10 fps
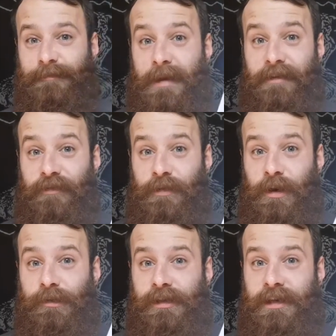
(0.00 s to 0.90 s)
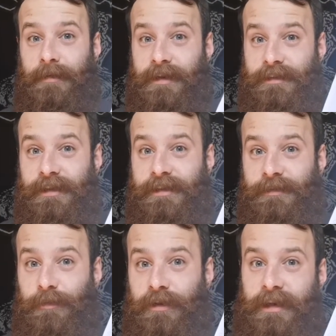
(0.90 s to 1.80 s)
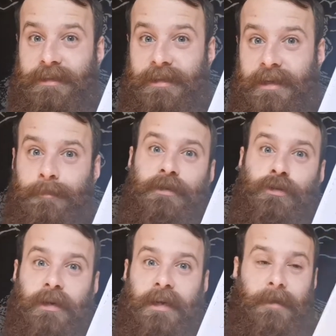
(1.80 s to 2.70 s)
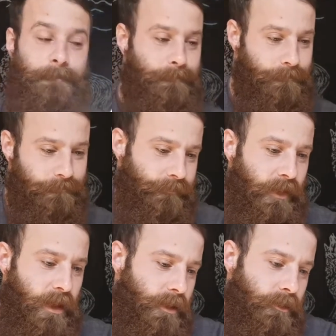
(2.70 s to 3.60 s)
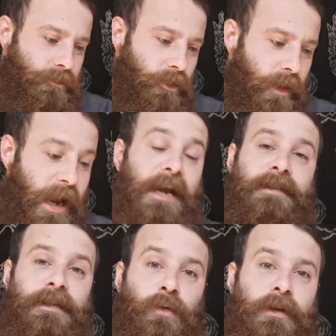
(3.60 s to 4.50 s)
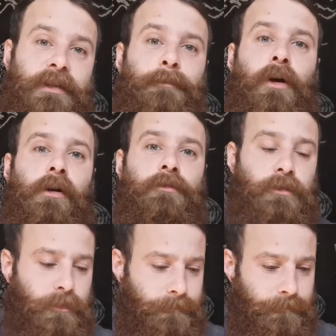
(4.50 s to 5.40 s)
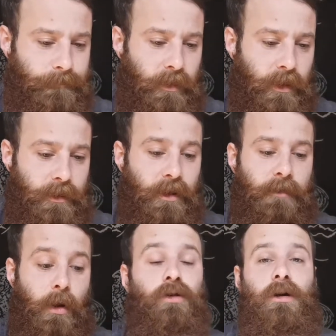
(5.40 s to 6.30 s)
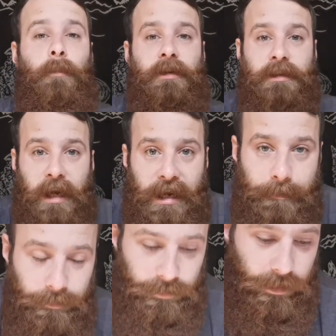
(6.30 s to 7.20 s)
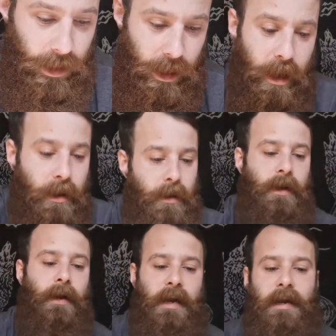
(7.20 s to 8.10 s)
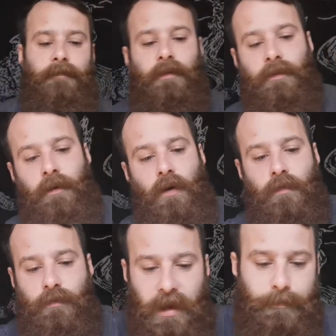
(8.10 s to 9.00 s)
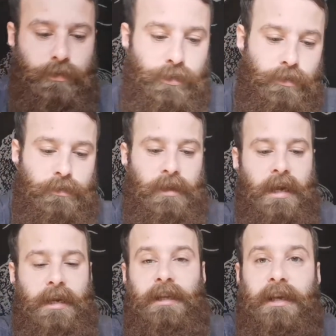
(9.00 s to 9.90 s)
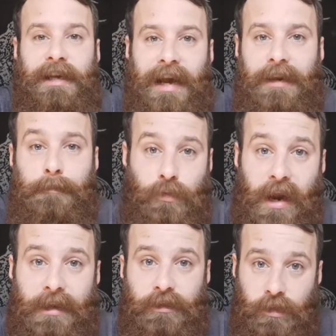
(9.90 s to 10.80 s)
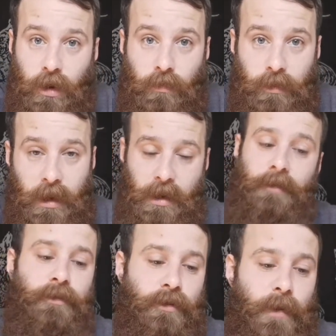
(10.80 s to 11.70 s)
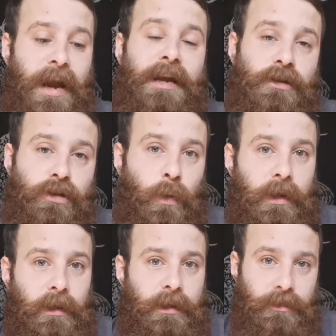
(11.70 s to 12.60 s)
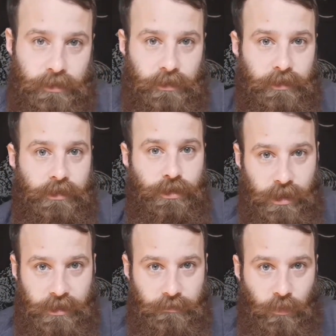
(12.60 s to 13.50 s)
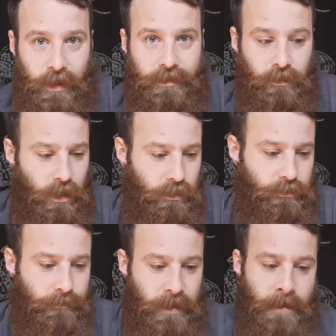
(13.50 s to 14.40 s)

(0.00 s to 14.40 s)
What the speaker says: Made a few notes here because this is where it gets a little bit tricky. So 8020 bronze, they're the most common type. Even though they produce a clear and bright tone, they do age quickly, so you'll need to change them quite a lot.